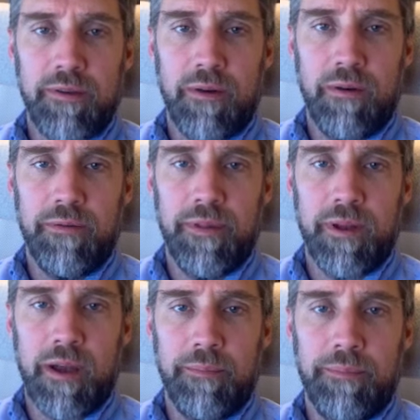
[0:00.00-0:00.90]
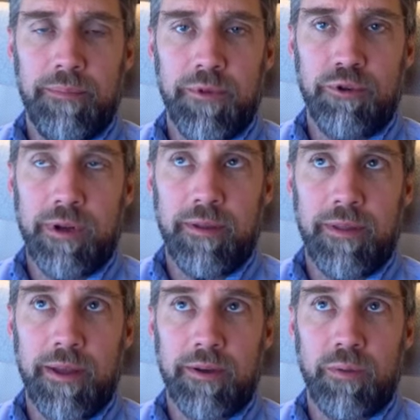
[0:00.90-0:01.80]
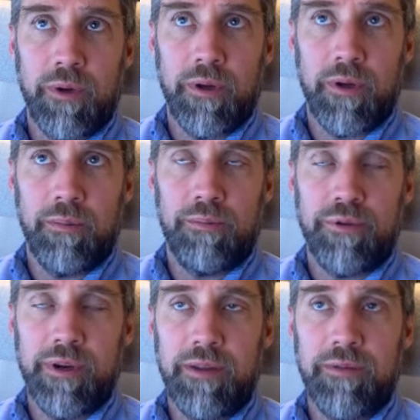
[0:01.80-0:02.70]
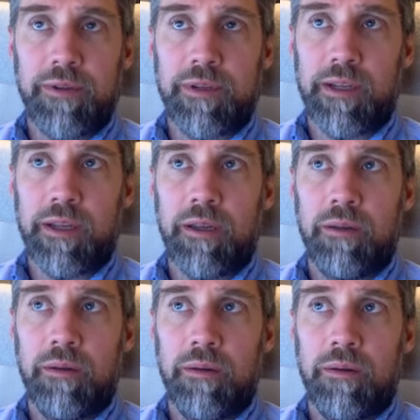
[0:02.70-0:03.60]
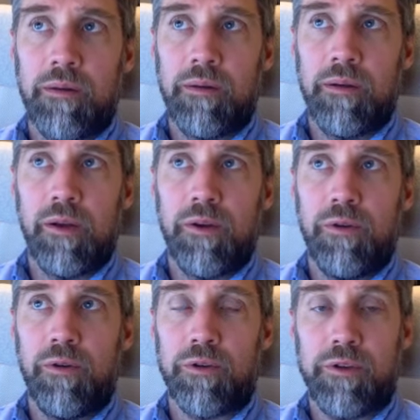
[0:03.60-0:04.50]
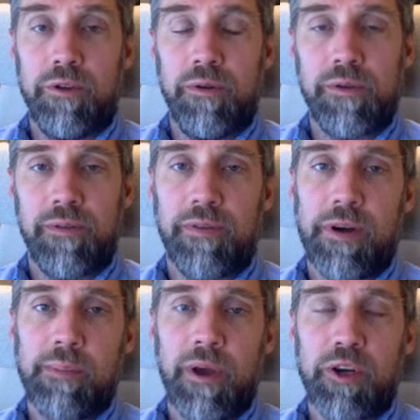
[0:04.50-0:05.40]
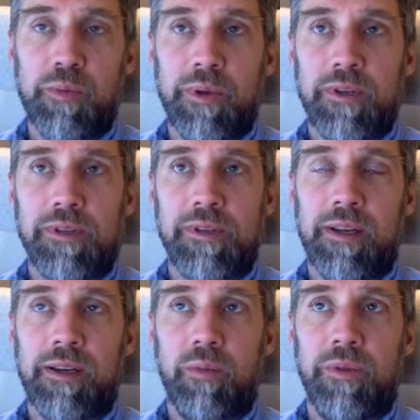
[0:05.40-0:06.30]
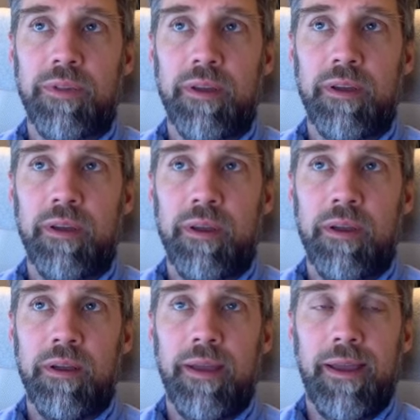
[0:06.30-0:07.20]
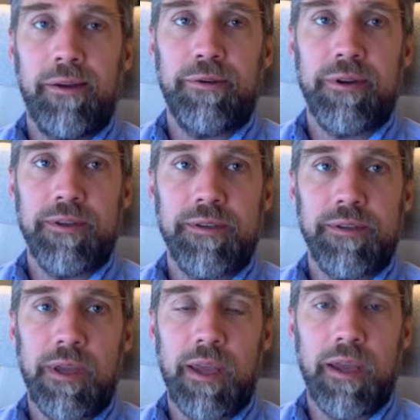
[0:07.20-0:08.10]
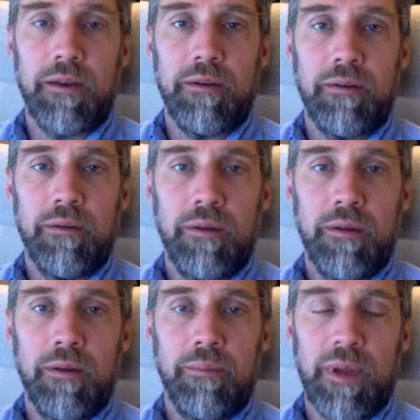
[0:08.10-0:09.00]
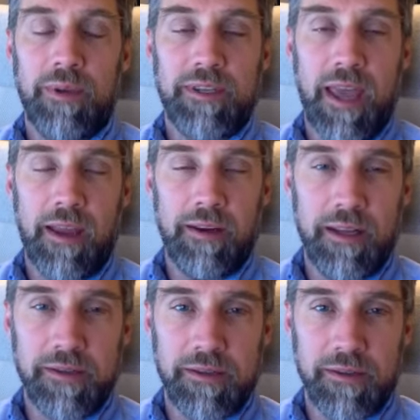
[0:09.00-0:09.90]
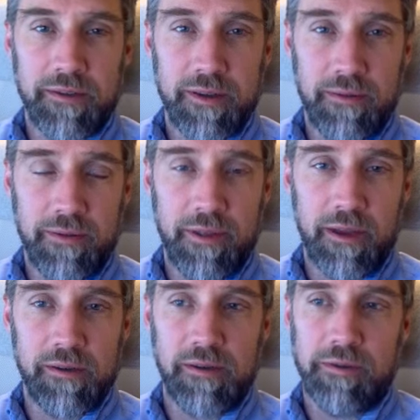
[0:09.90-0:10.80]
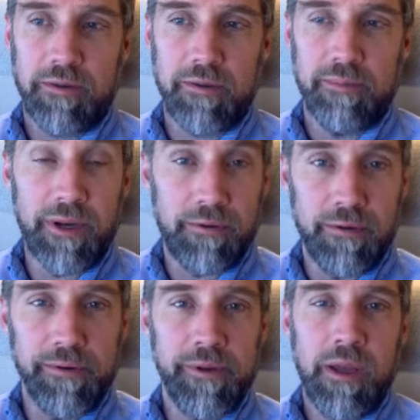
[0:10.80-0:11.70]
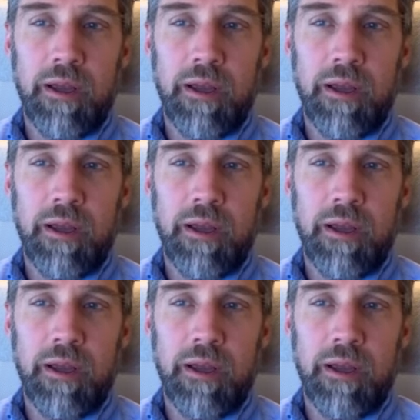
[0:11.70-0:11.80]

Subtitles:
of the country that were previously not used for very much, but suddenly with the increase in maybe techniques to discover things such as minerals.